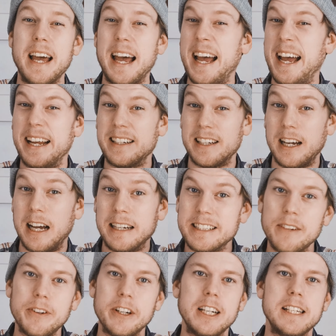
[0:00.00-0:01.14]
and I
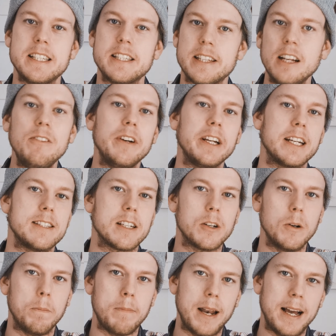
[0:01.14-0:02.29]
definitely still think it's a
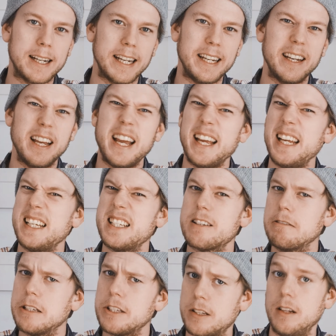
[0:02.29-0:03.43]
good plugin, is
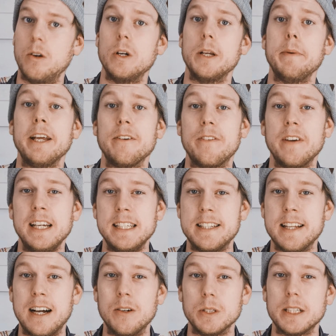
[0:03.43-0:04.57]
slowly being phased
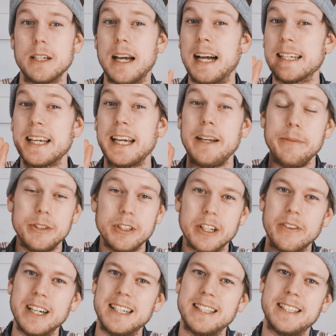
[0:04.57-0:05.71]
out. I came to the
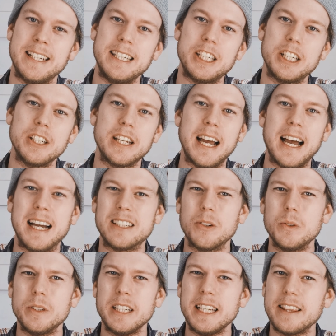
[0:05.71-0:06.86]
realization that I don't
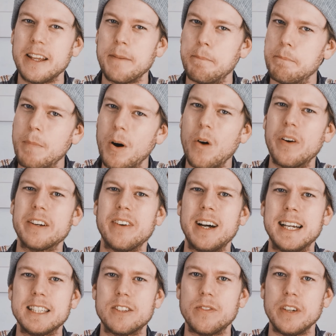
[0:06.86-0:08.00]
need the more
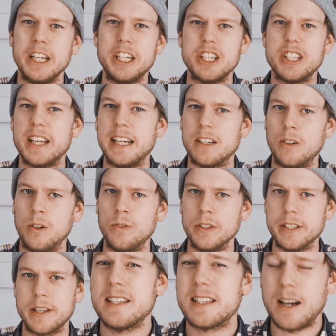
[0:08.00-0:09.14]
advanced features it
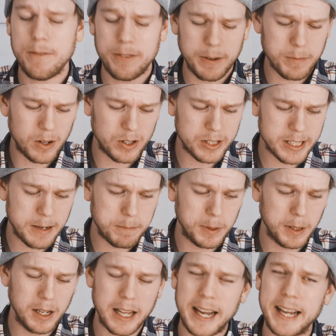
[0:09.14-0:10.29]
offers. Something more
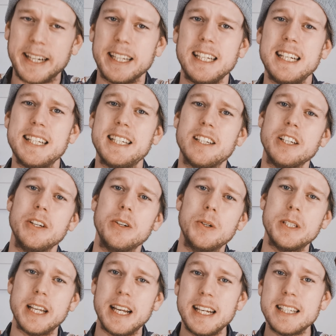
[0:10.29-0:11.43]
simple and easy to
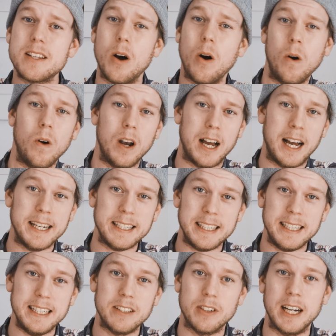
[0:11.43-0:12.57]
use is all I
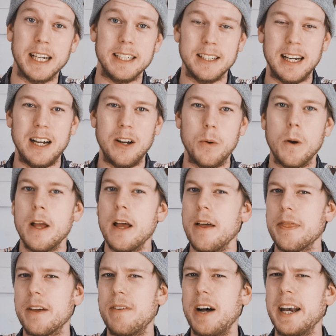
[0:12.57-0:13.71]
need right now.
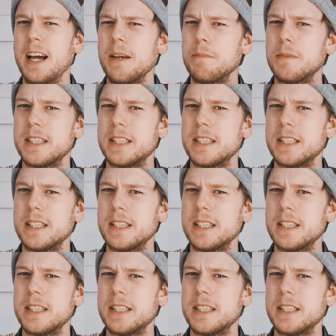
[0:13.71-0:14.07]
The one I'm